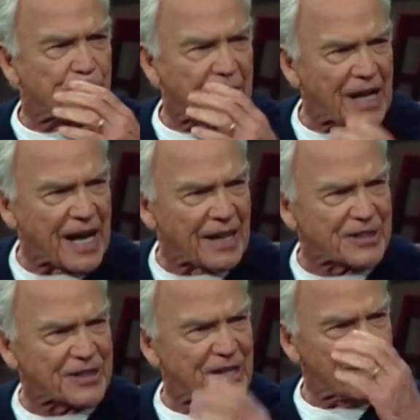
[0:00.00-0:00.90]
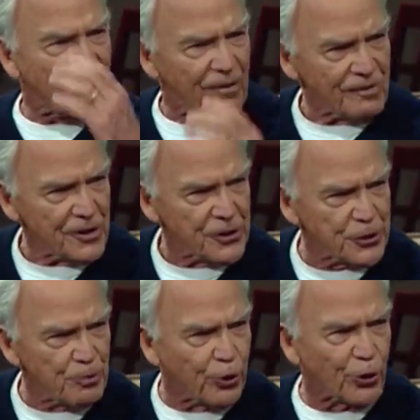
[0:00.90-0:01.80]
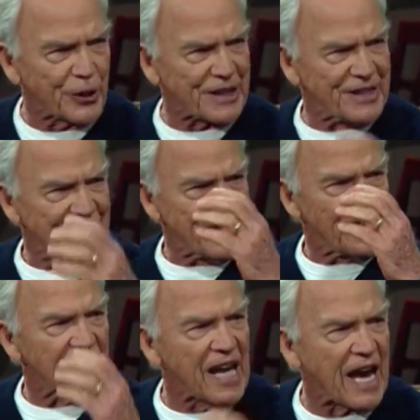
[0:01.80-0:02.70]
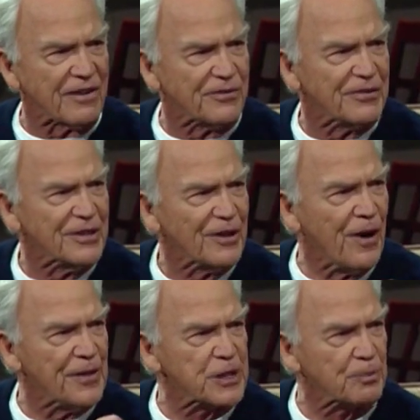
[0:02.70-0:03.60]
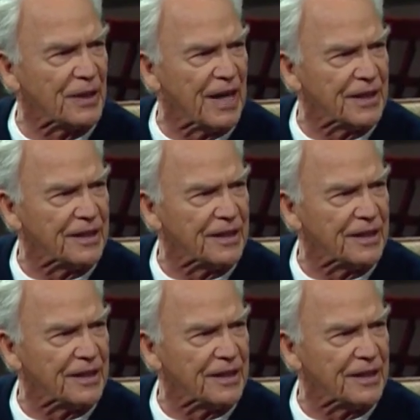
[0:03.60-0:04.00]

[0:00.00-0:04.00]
Plants support life on this planet.